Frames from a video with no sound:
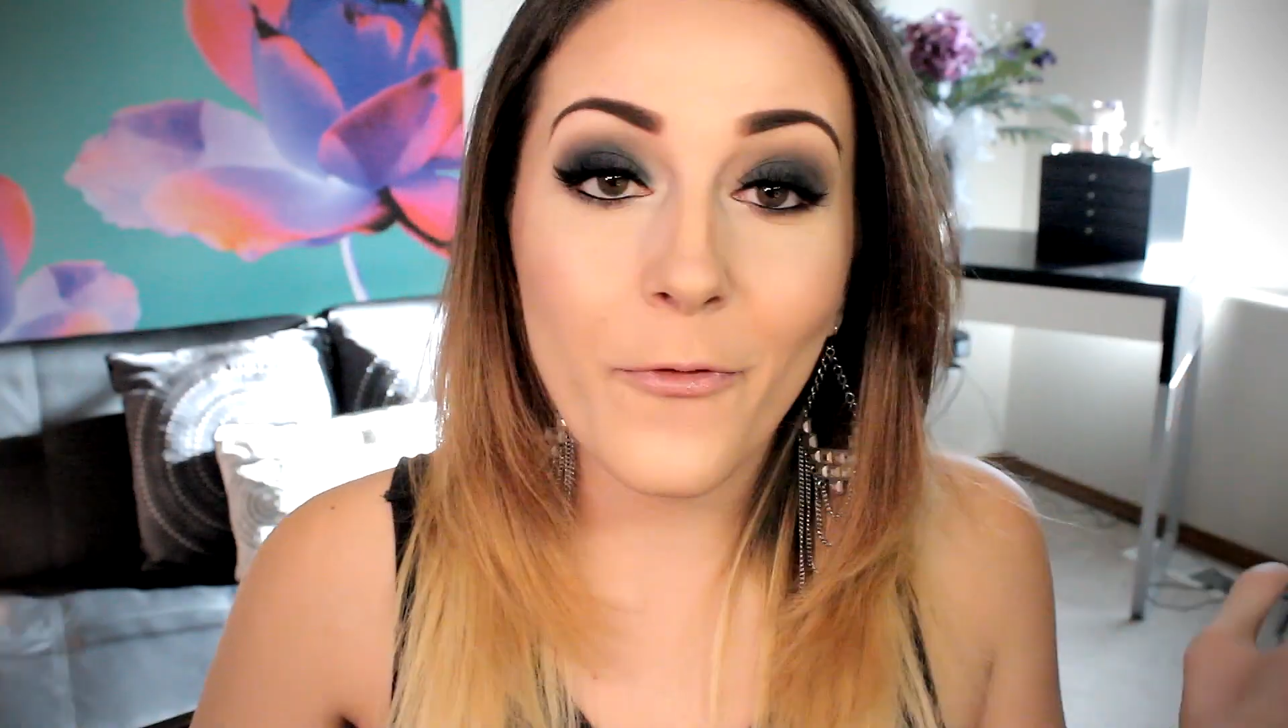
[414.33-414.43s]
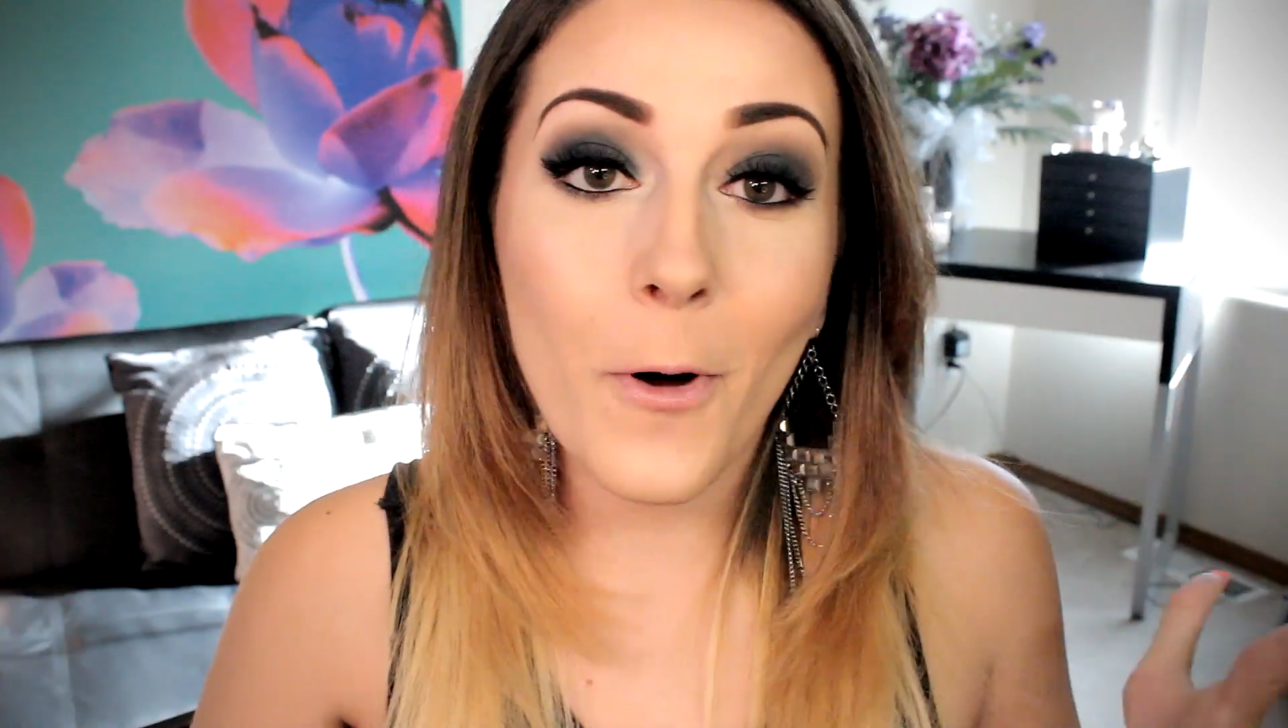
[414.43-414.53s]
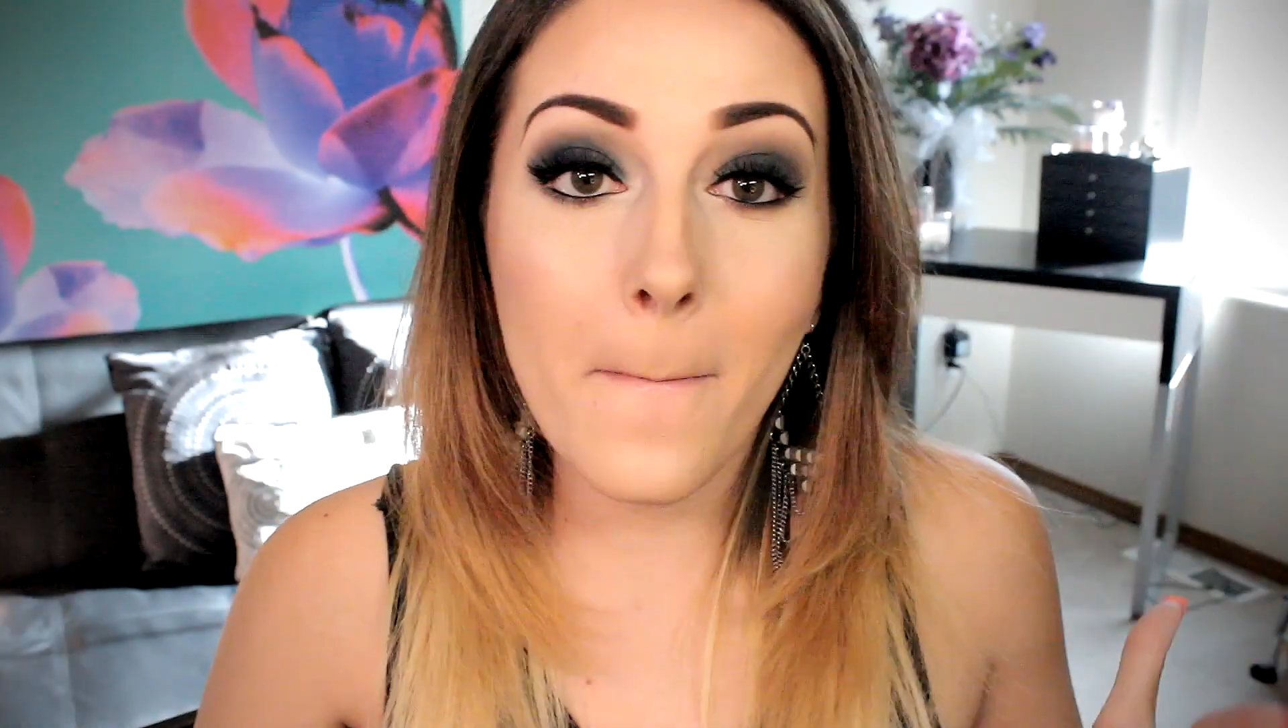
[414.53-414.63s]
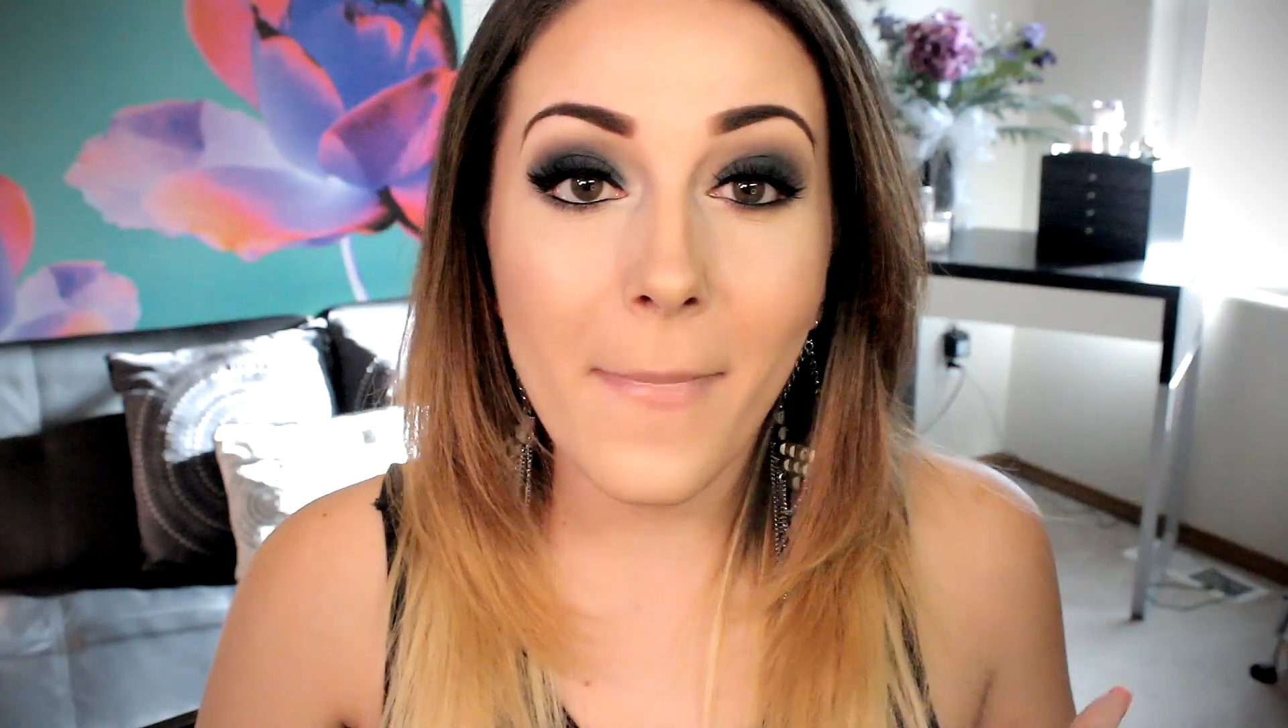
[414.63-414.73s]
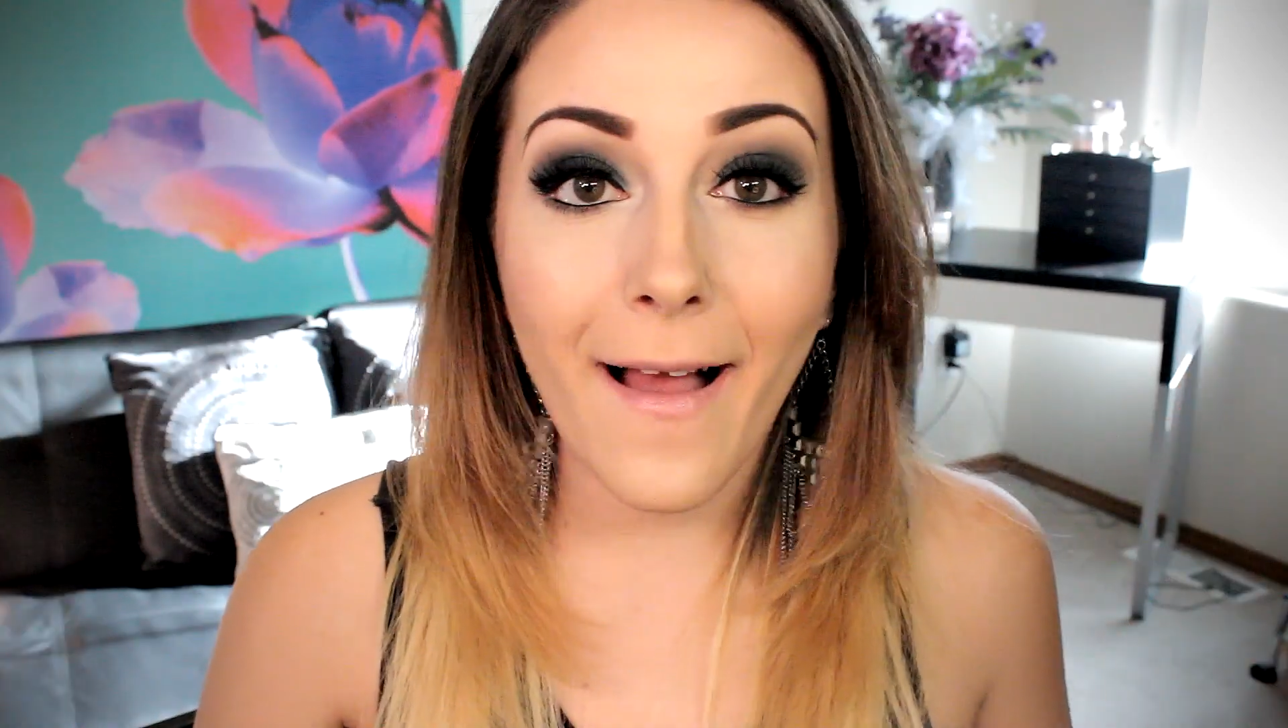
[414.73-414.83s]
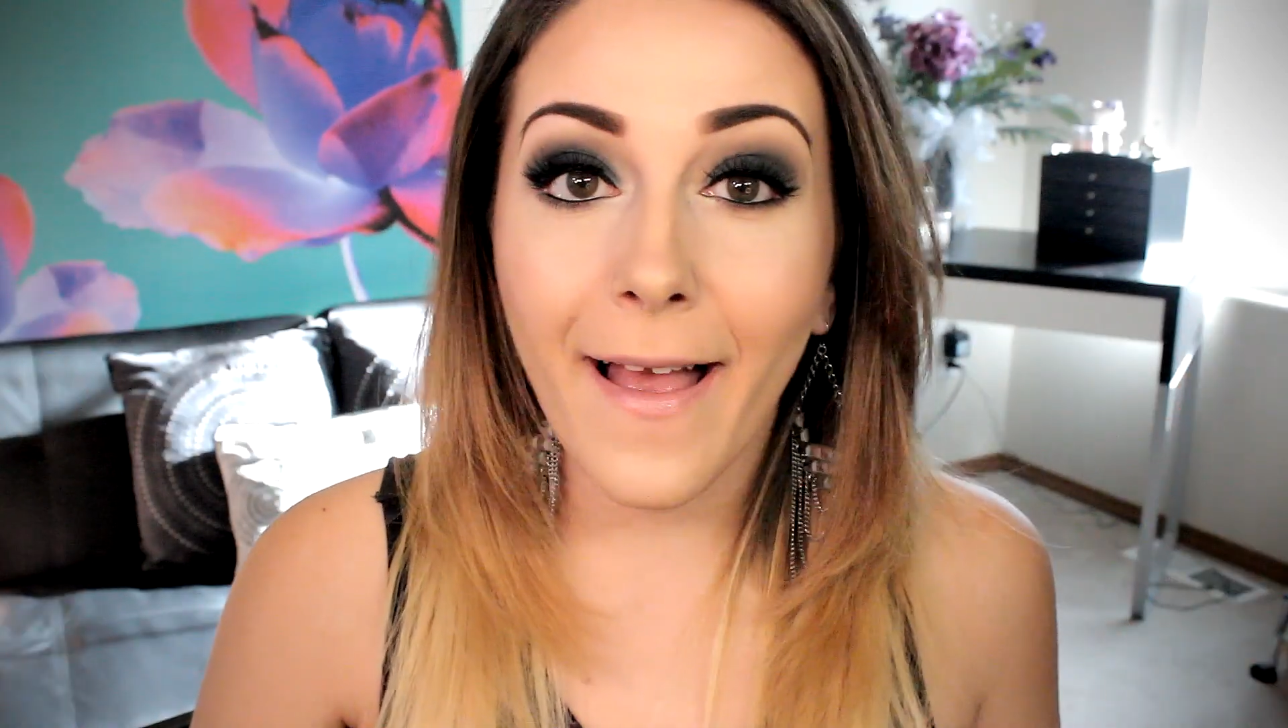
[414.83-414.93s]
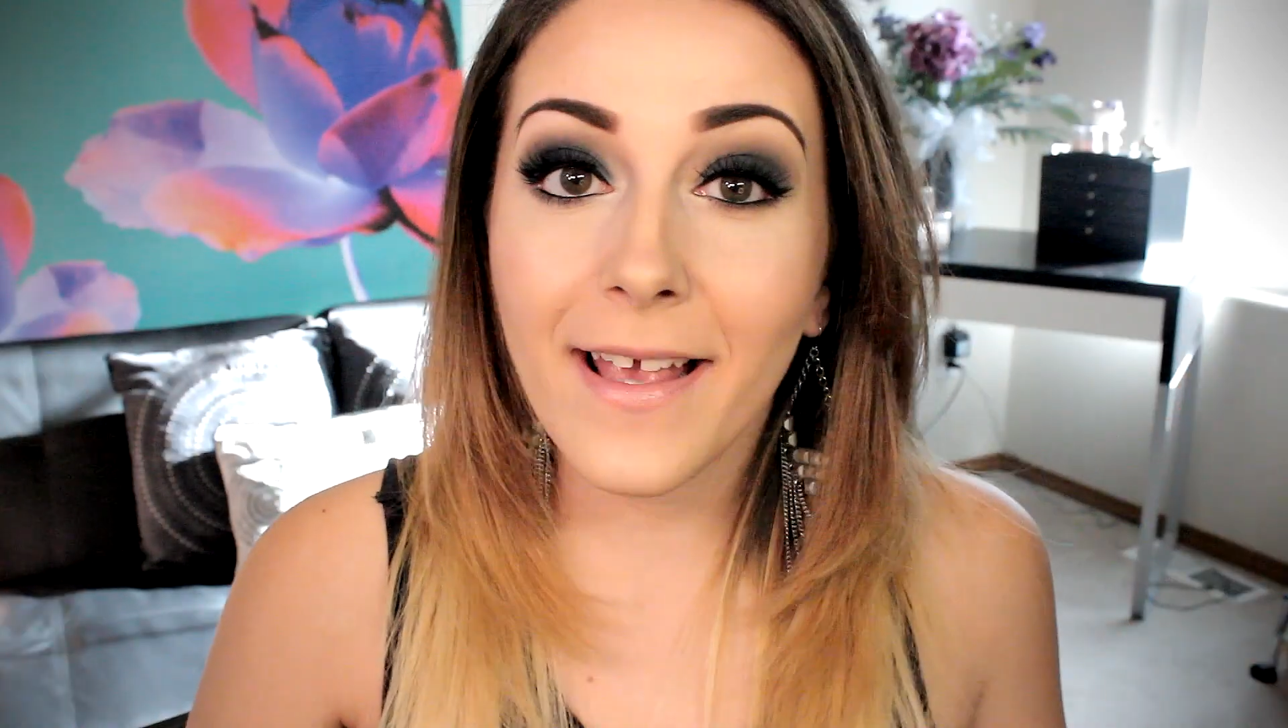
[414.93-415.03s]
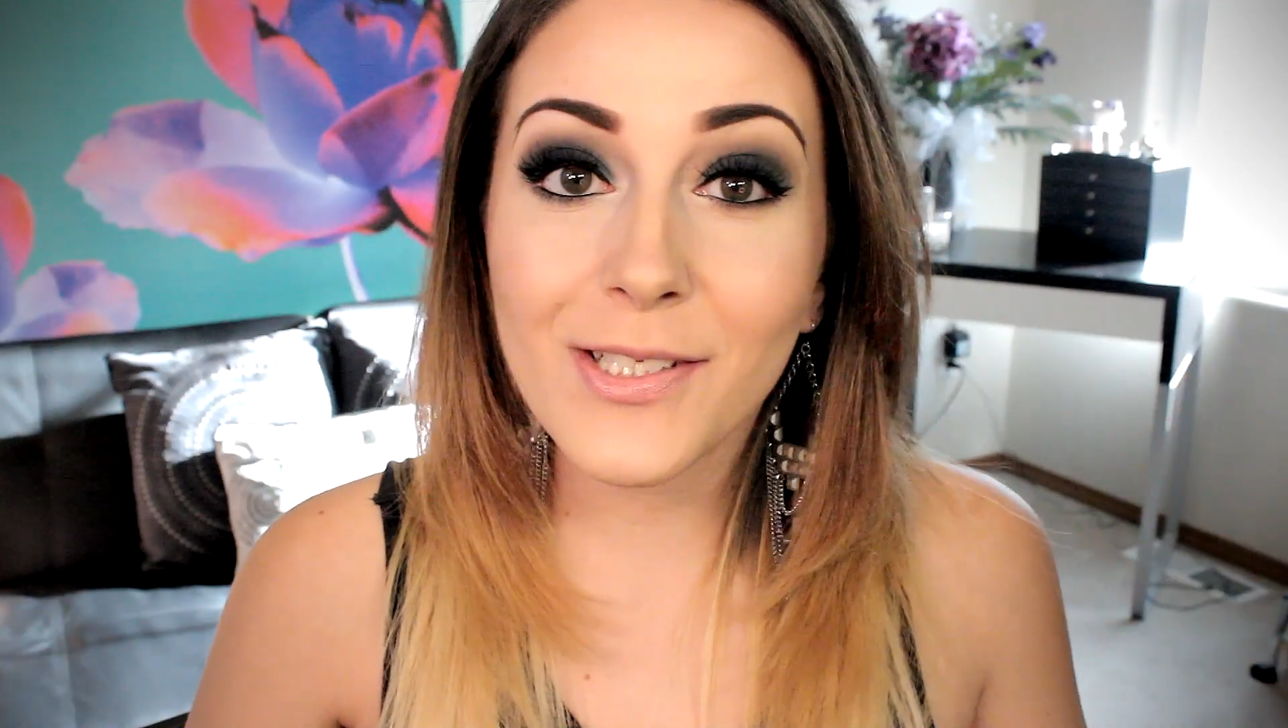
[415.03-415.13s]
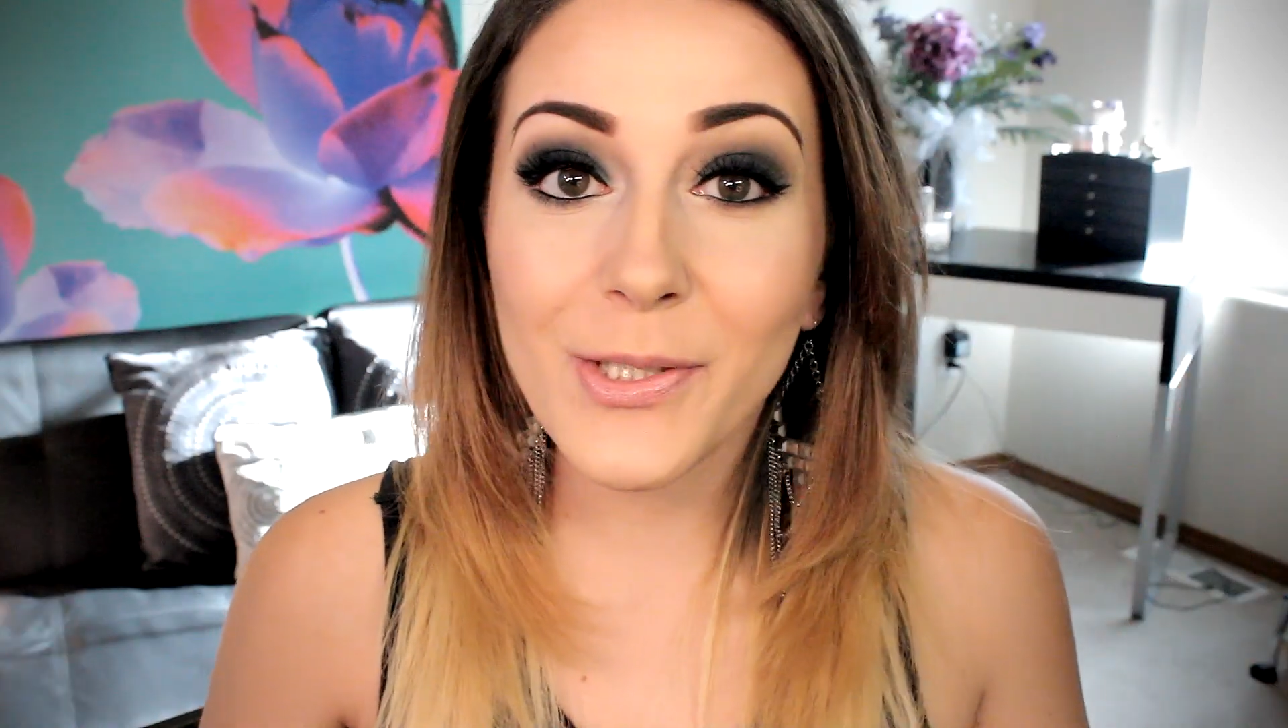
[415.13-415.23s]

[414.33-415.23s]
for my